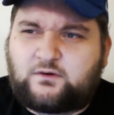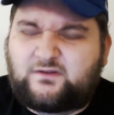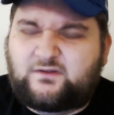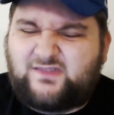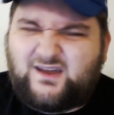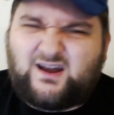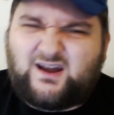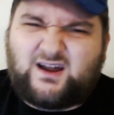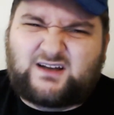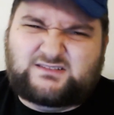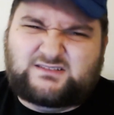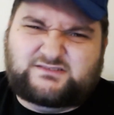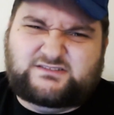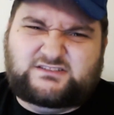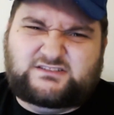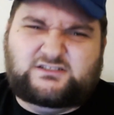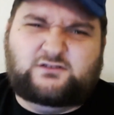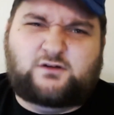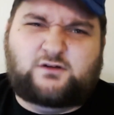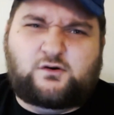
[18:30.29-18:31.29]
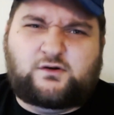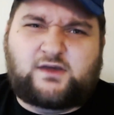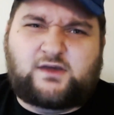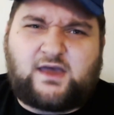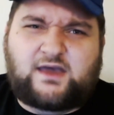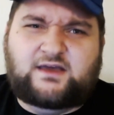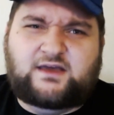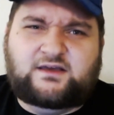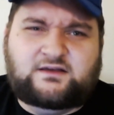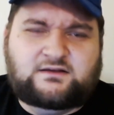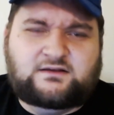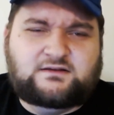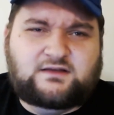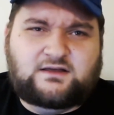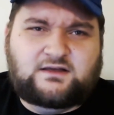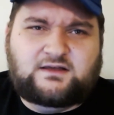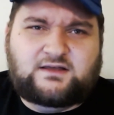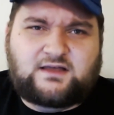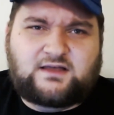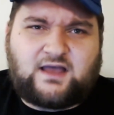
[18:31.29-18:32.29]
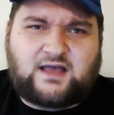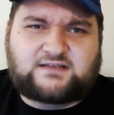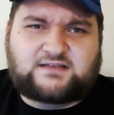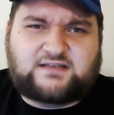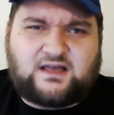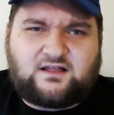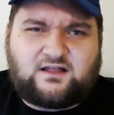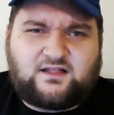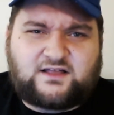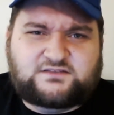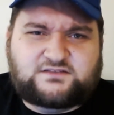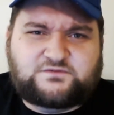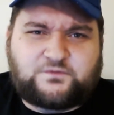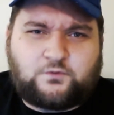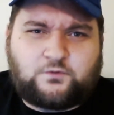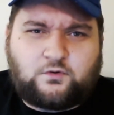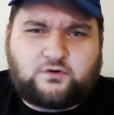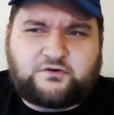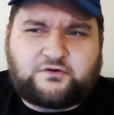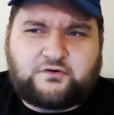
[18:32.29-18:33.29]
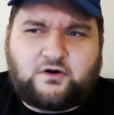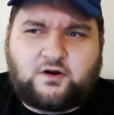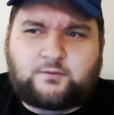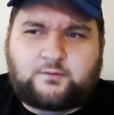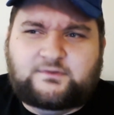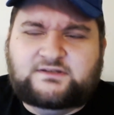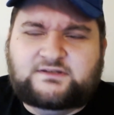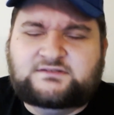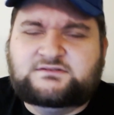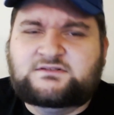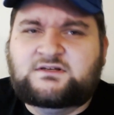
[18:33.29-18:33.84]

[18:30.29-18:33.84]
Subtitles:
And they're honestly still okay as allies for Order armies.